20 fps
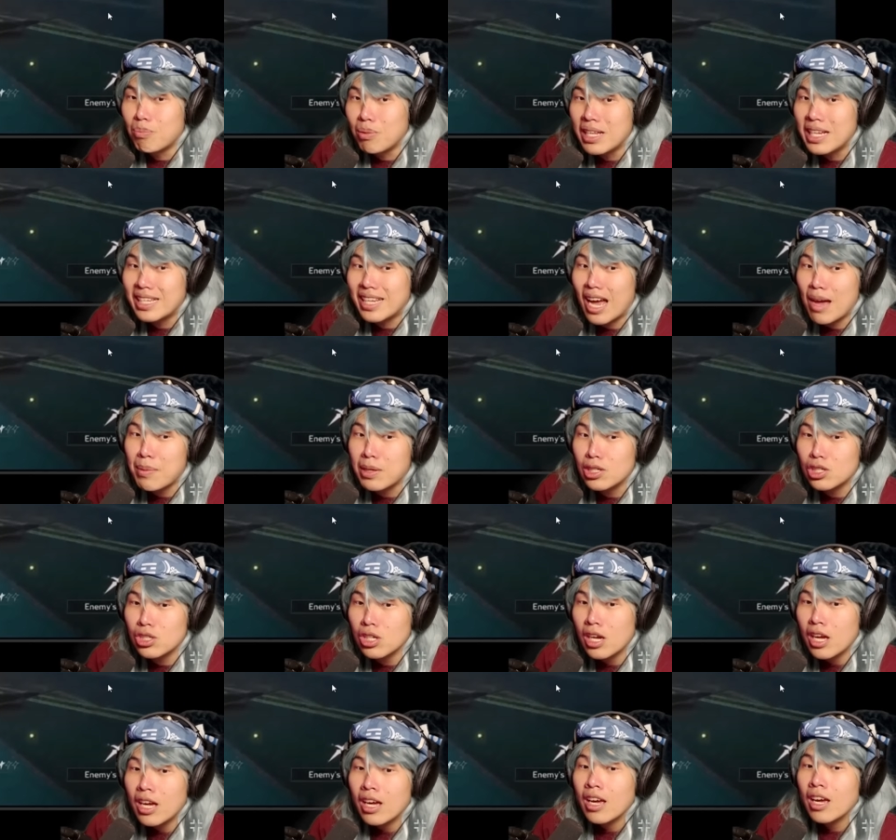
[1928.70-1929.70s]
bleed damage.
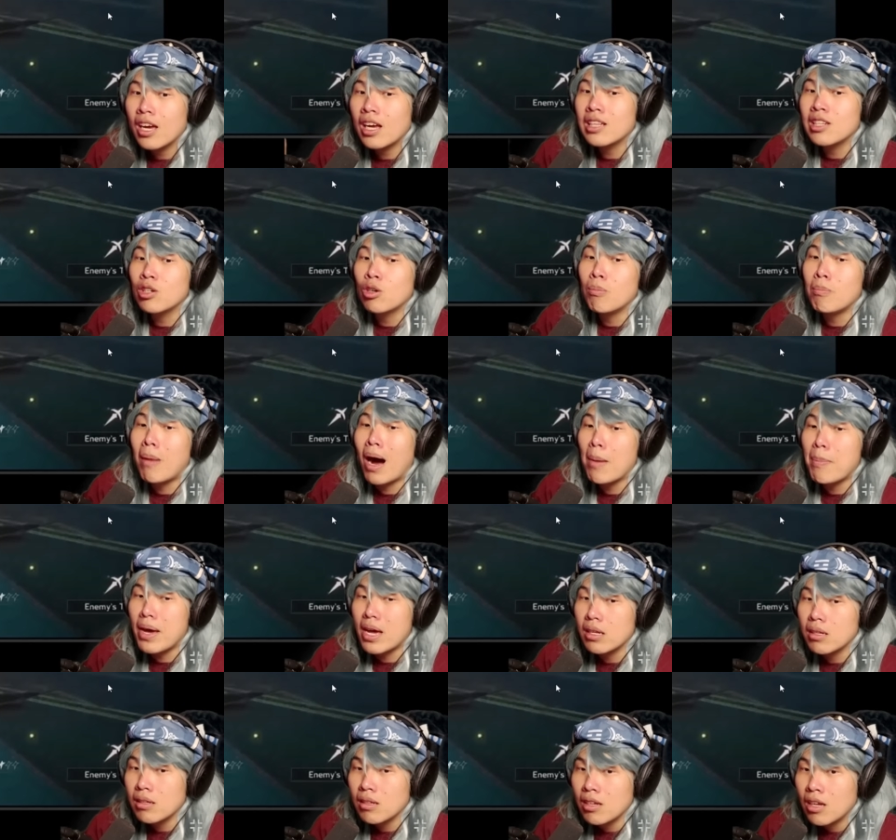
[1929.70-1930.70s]
Hey, you know, my
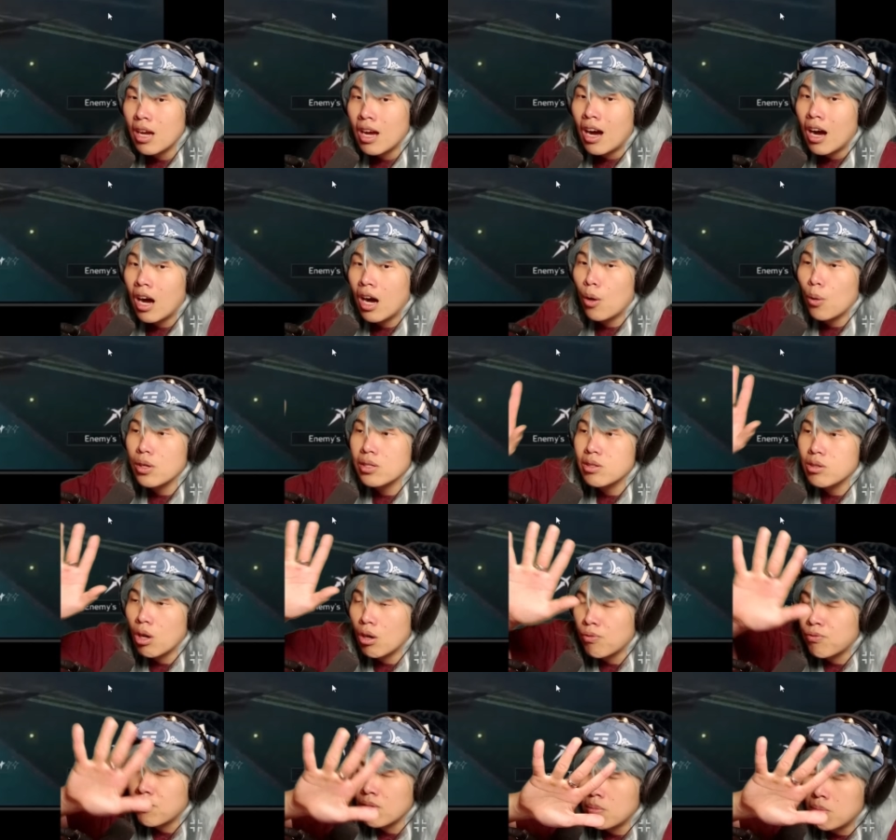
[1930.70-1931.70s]
bad. I was
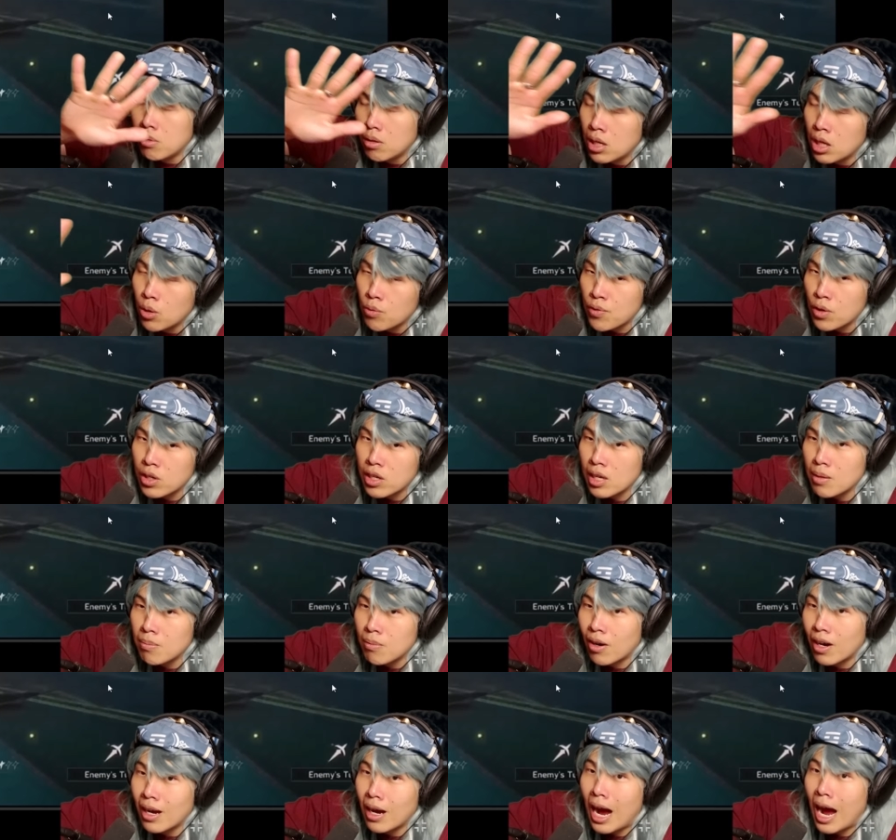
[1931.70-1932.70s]
not familiar with your game.
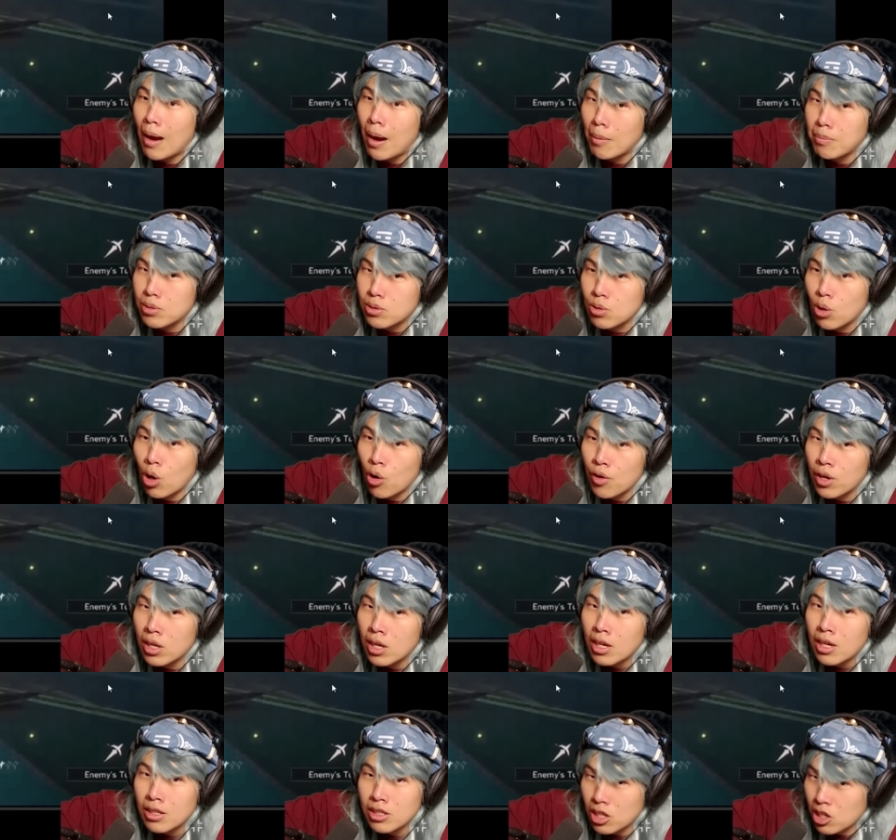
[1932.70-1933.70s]
All right, I- am sorry.
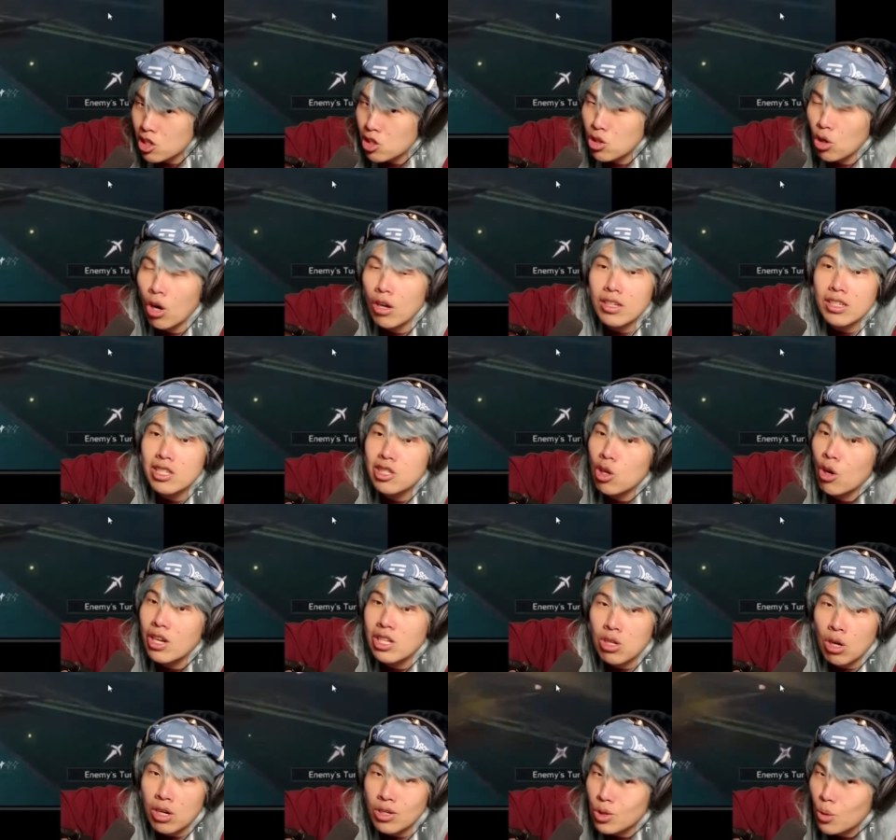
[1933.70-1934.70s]
Just store, just store
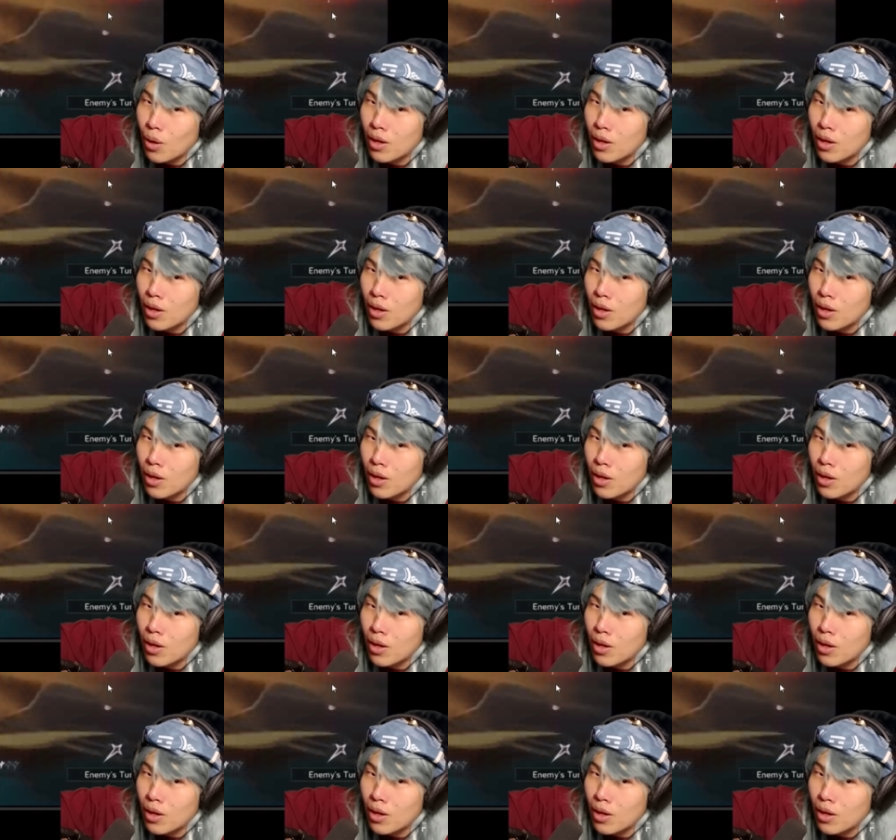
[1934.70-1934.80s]
as long as you